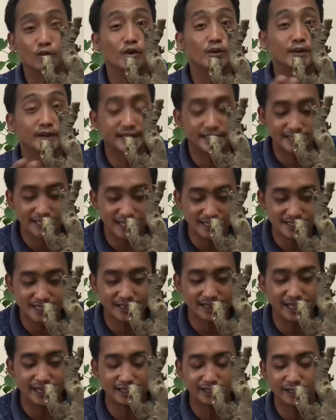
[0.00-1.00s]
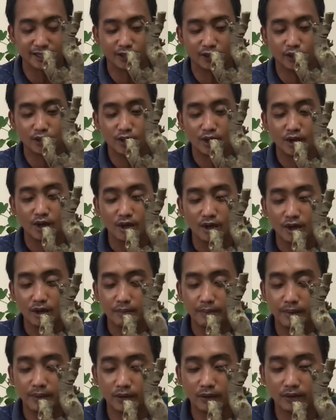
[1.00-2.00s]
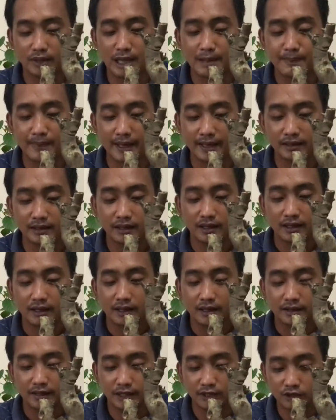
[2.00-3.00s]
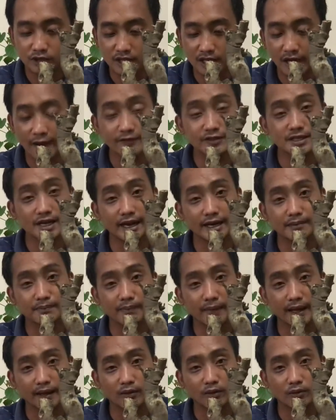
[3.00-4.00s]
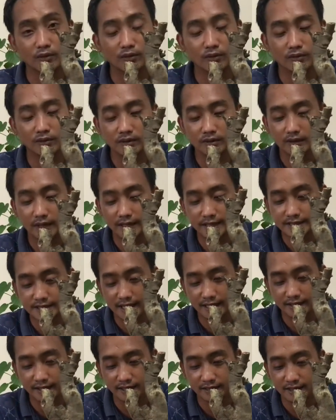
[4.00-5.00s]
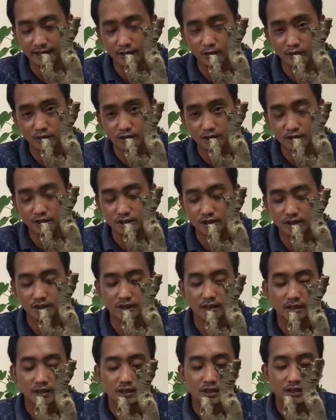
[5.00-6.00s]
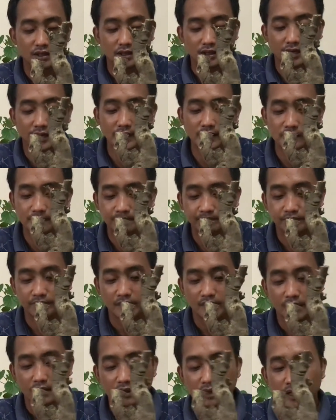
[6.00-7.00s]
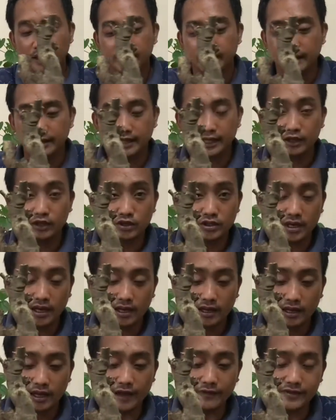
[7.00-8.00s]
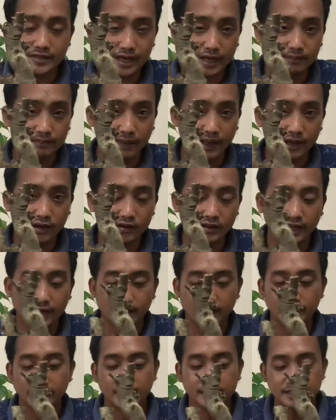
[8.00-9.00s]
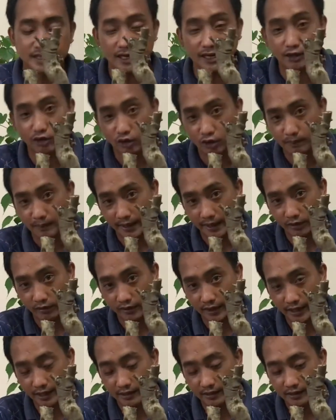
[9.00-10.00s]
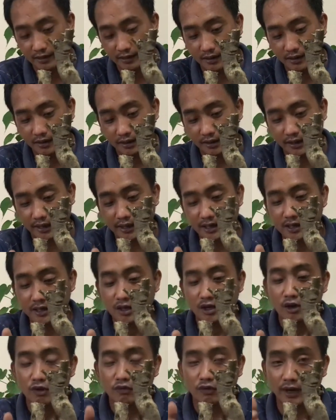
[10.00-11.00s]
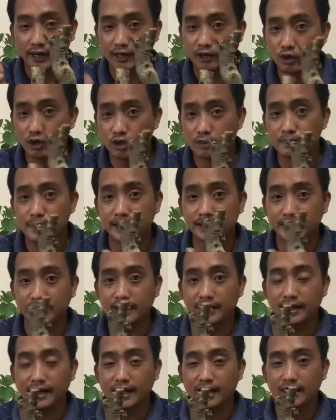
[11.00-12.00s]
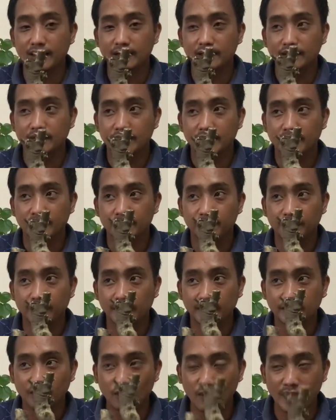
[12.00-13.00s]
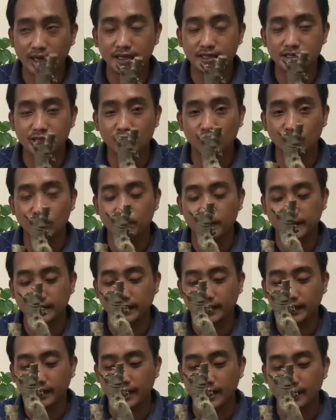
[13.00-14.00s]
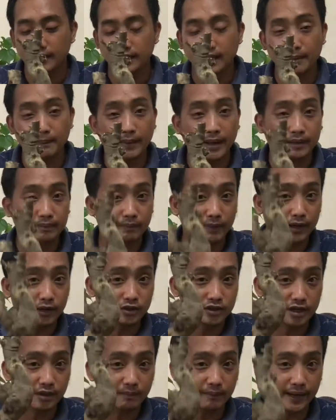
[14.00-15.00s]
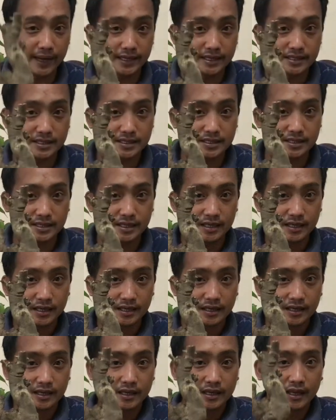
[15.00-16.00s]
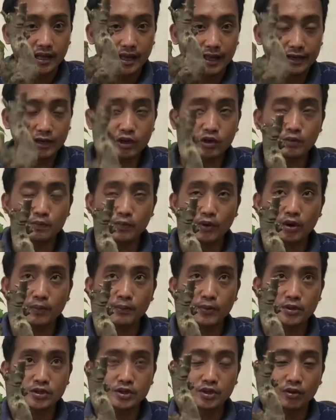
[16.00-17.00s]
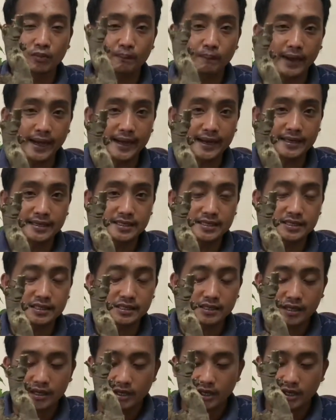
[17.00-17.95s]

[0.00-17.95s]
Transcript: We will discuss that later, no. Pero dapat dito sa left side mayroong extended na roots, okay? And then dito sa left side meron din, and then sa likod meron din. Okay? For a good material, para tawagin siyang good material, dapat mayroon siyang base. Ano yung purpose ng base?